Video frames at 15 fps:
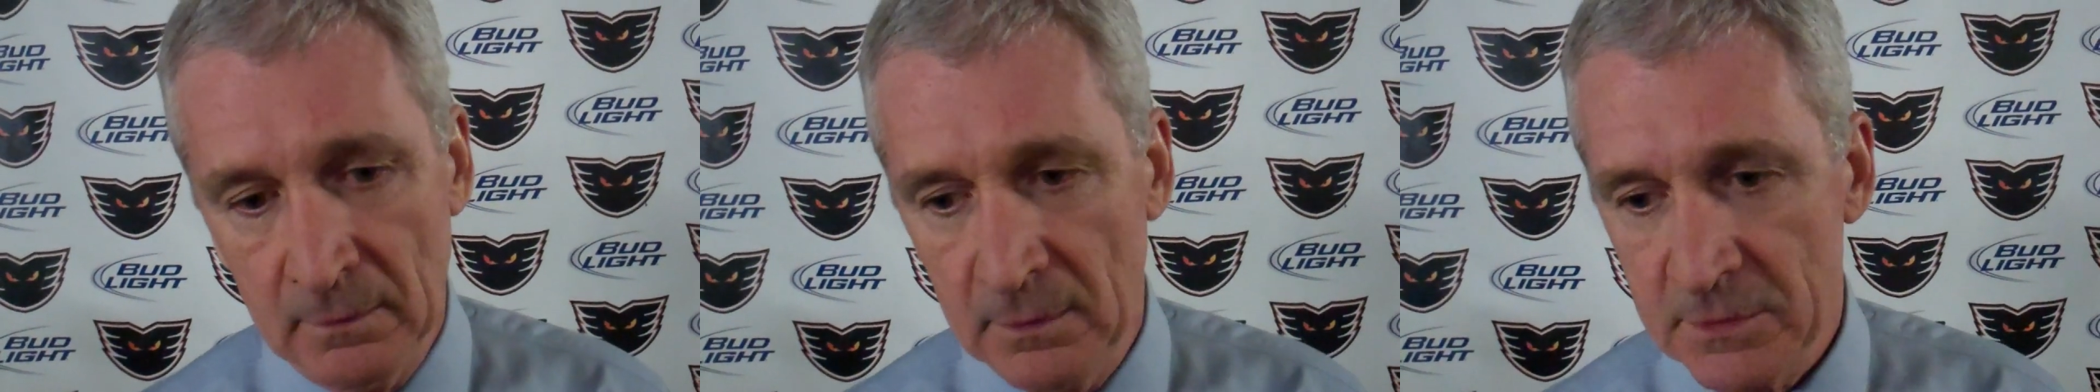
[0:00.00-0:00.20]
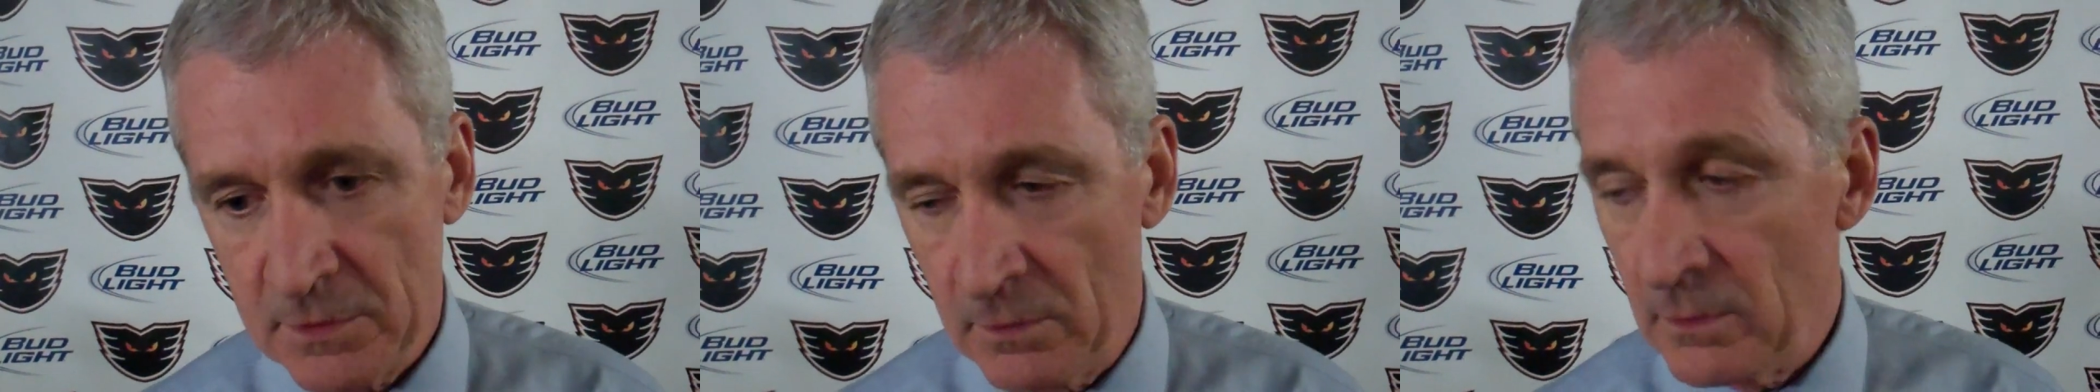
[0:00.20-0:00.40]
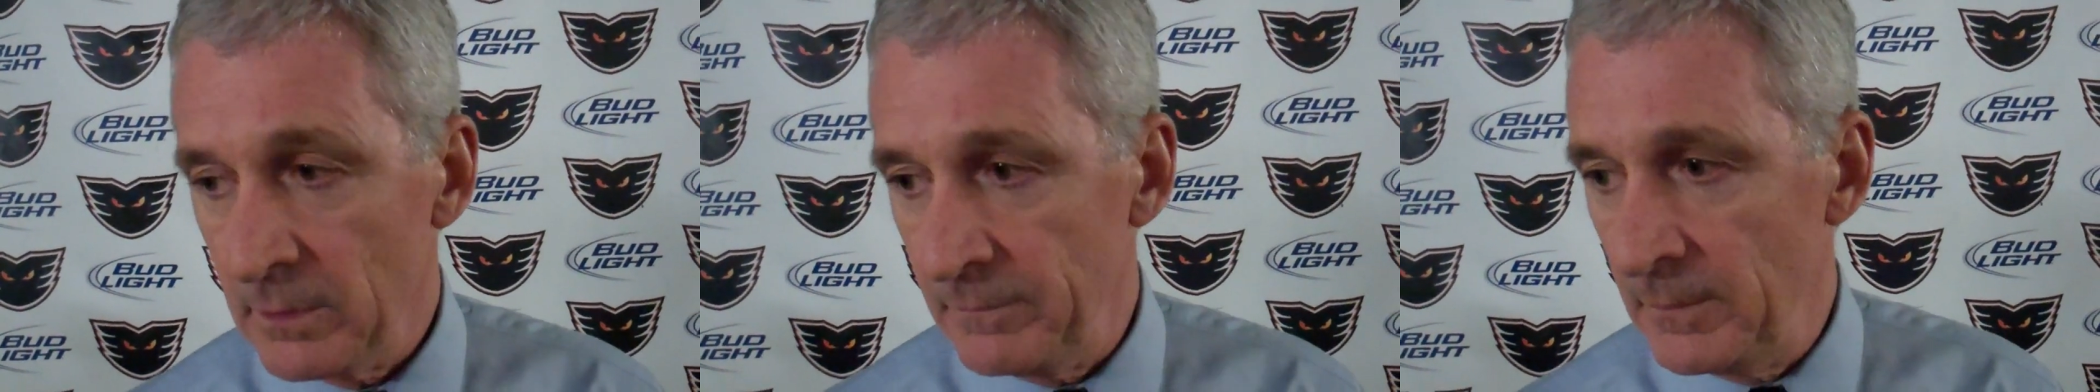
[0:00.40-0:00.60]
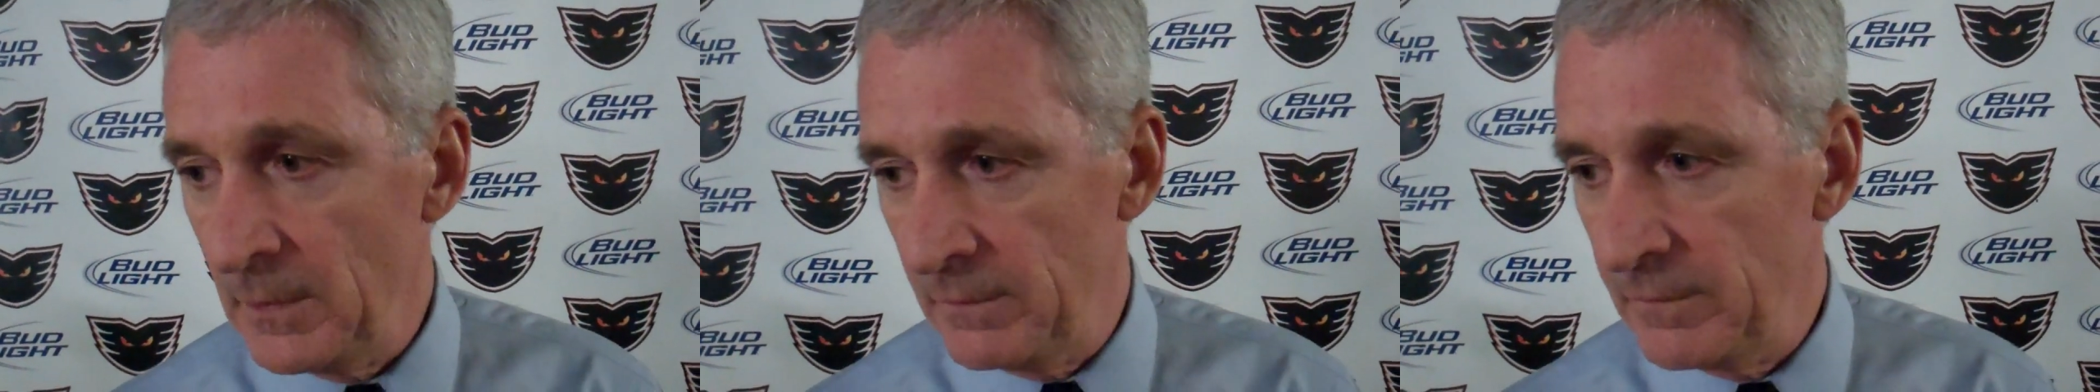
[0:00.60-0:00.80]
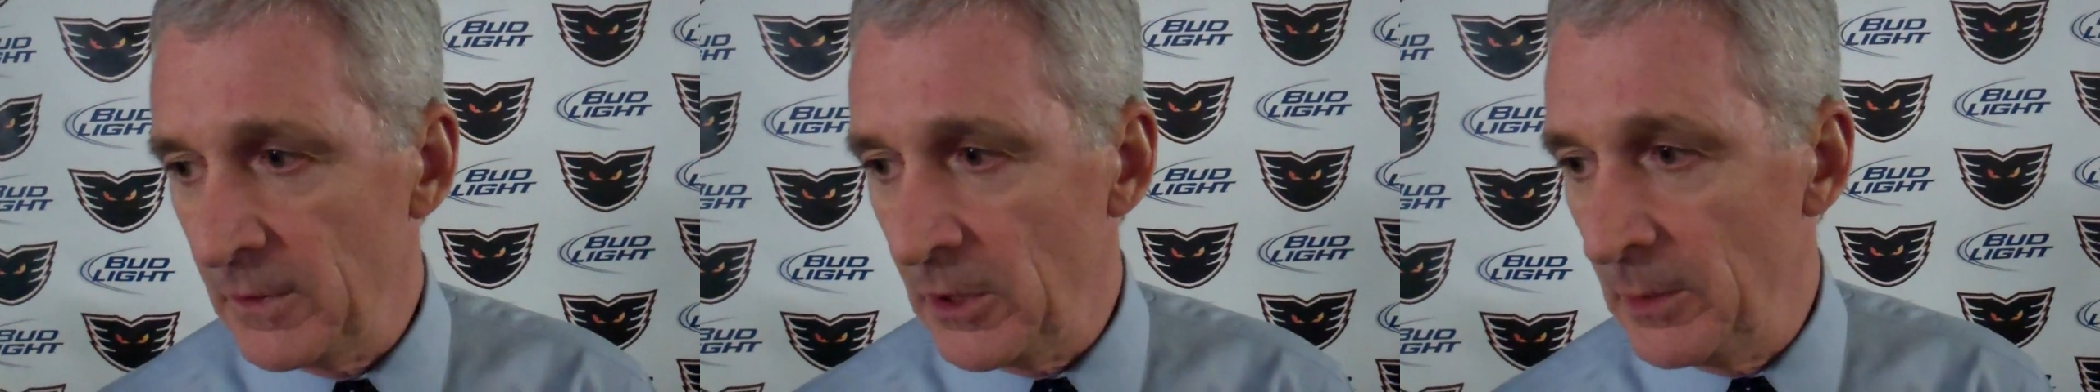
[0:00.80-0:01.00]
scored
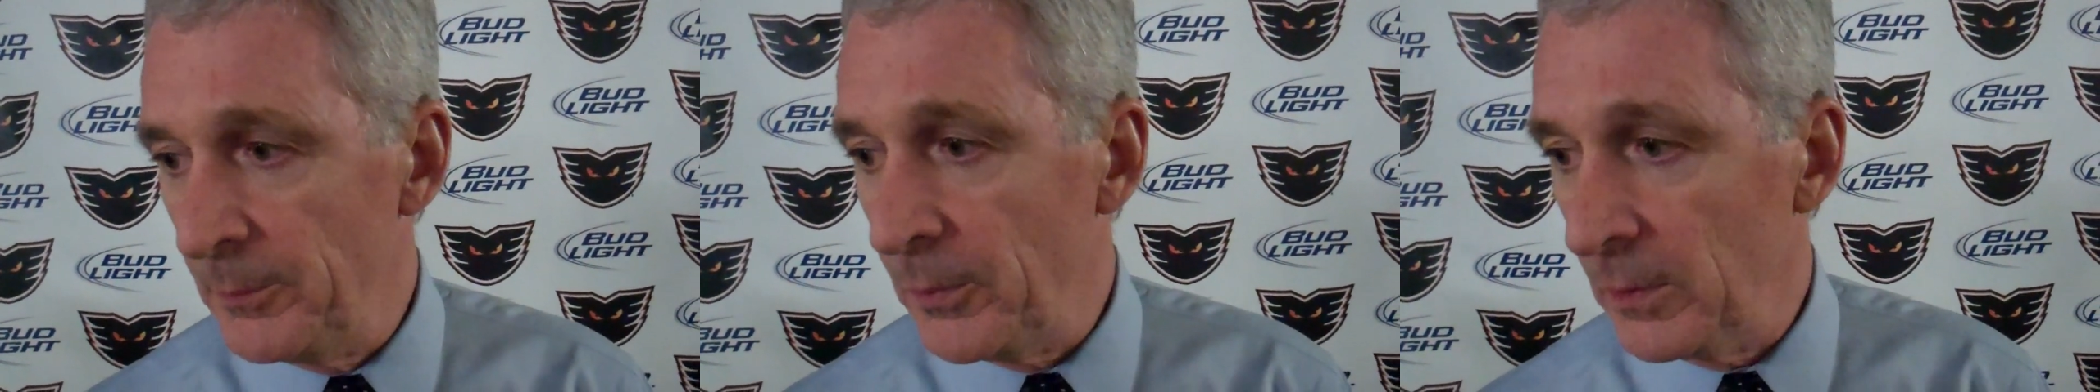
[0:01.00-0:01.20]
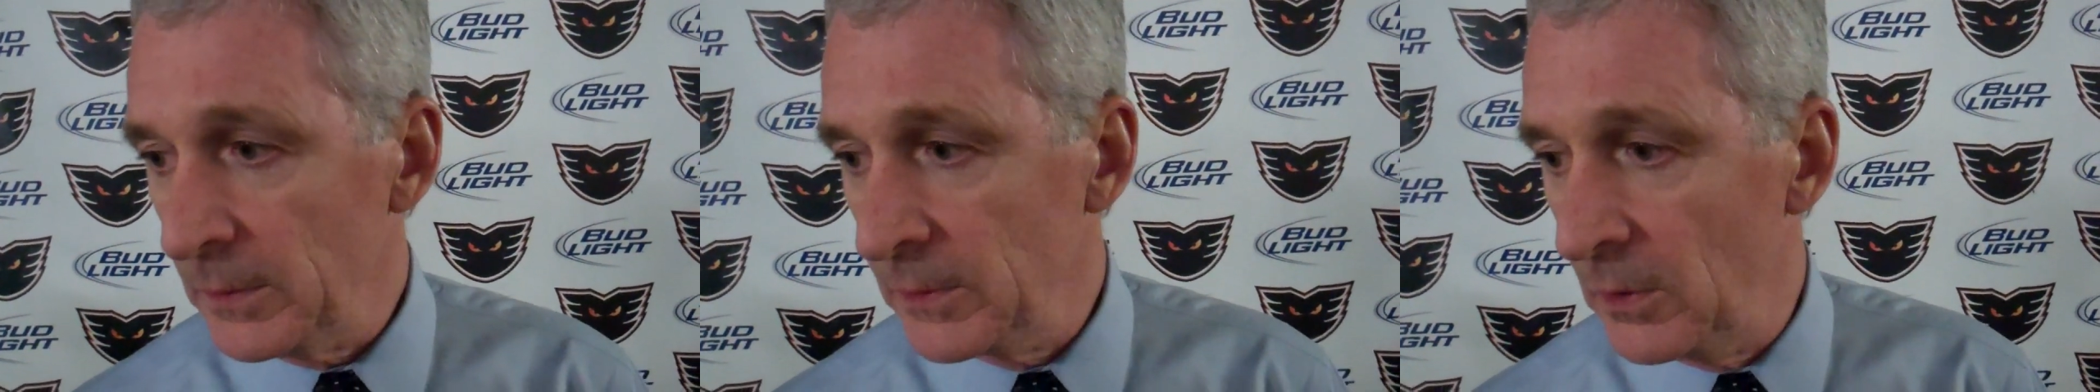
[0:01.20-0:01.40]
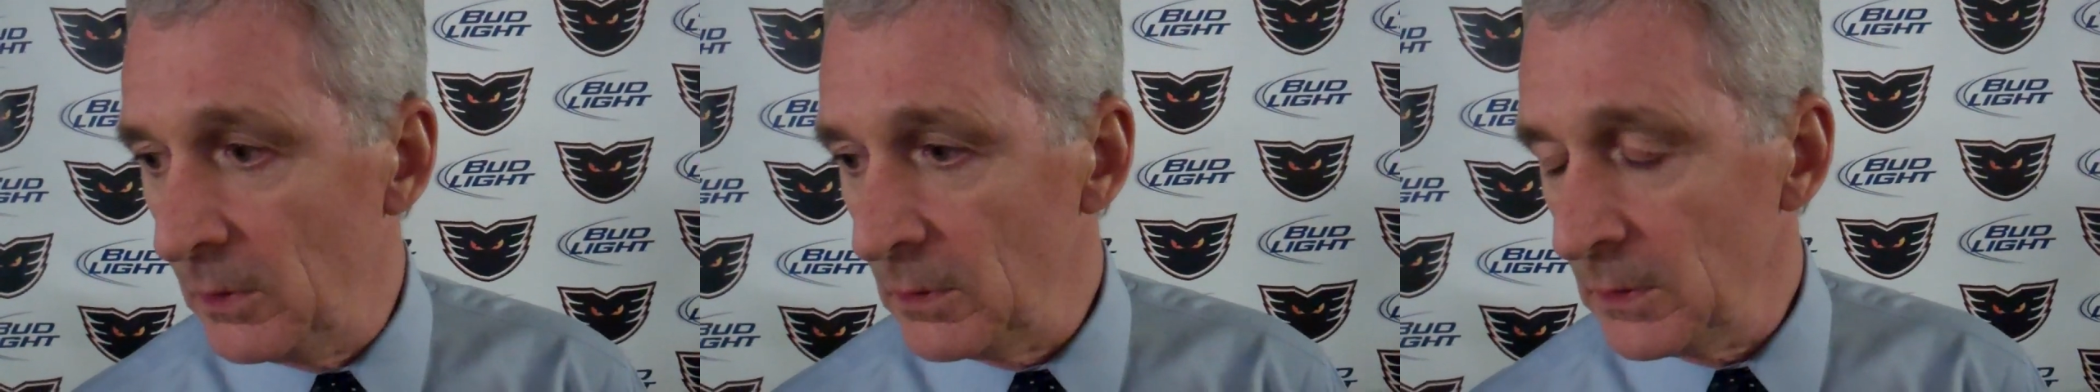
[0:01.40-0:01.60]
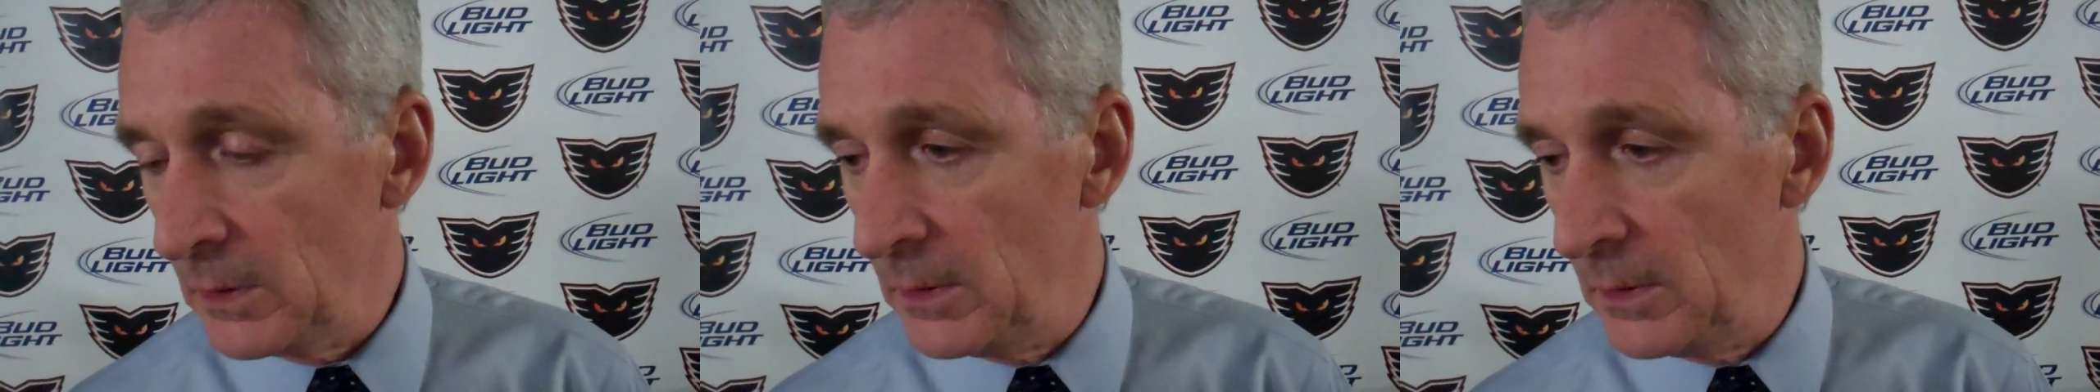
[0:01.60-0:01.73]
a very important goal,